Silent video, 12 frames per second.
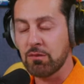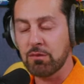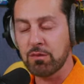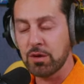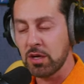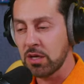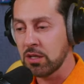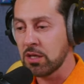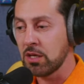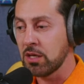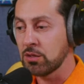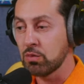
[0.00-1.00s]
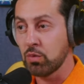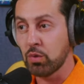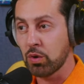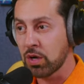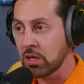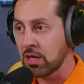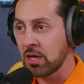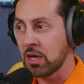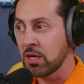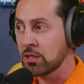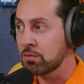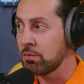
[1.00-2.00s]
really is working
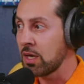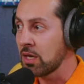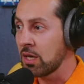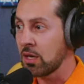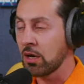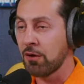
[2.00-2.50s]
and is making